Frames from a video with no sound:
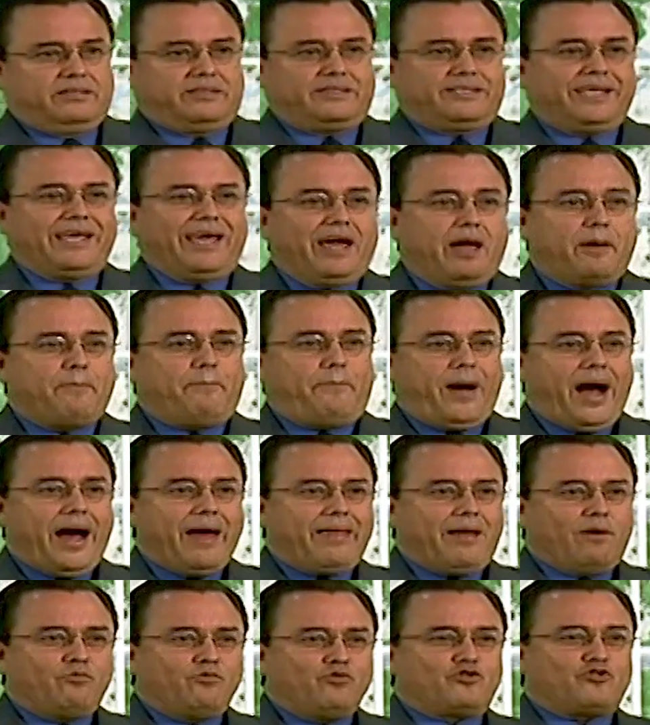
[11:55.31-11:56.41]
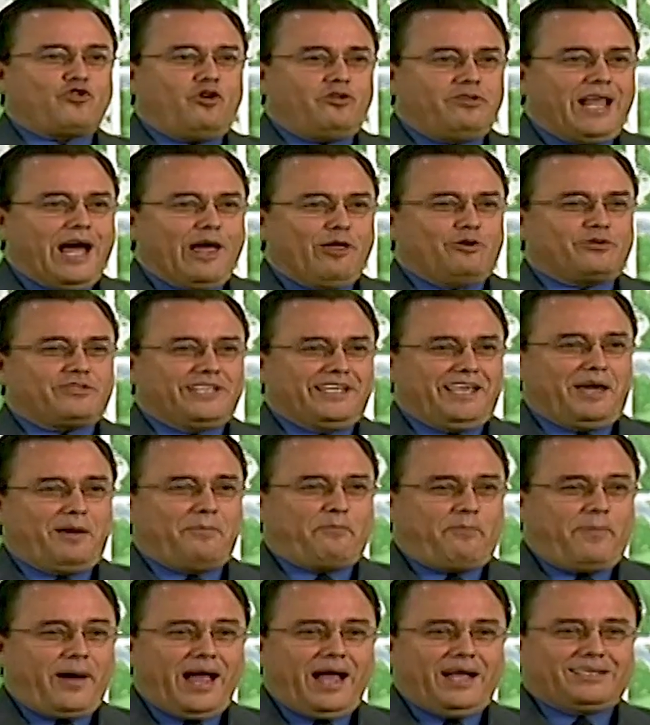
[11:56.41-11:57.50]
Without a sword, a soldier,
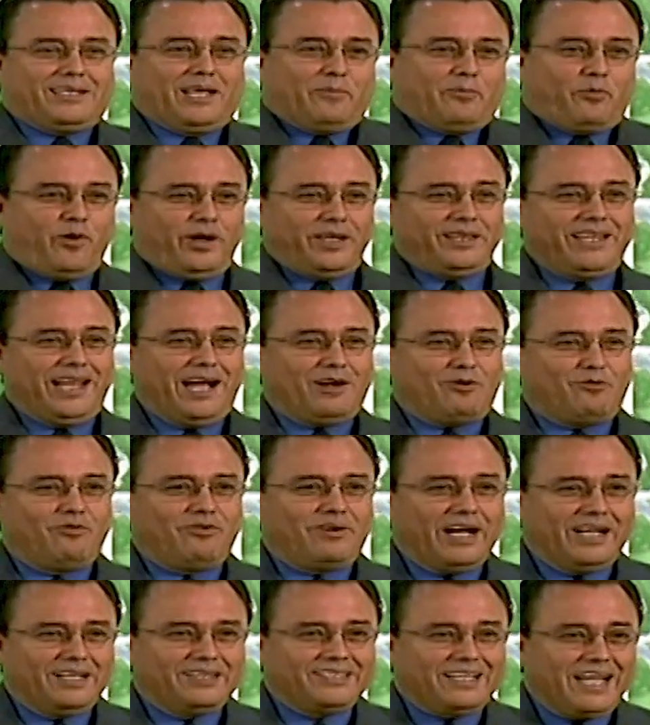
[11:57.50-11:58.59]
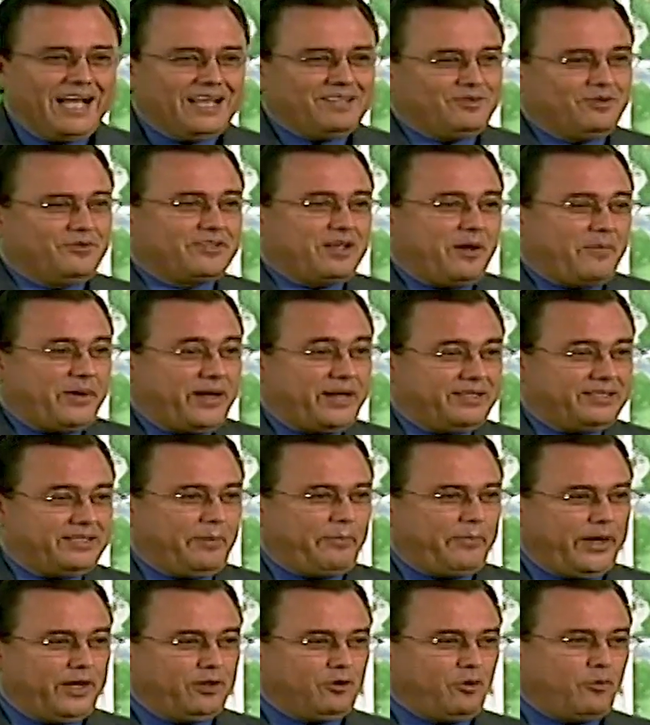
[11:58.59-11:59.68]
without a sword, you can get hit. Peter comes
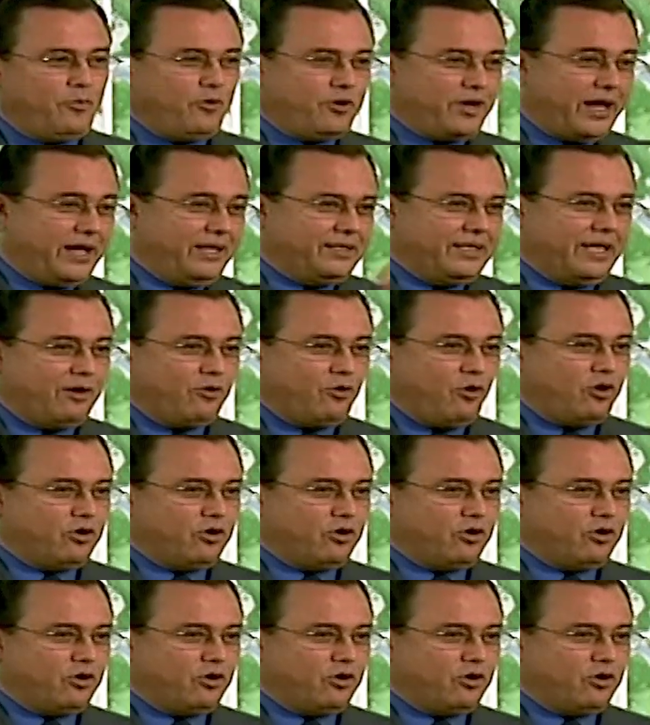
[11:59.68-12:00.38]
along and cuts off your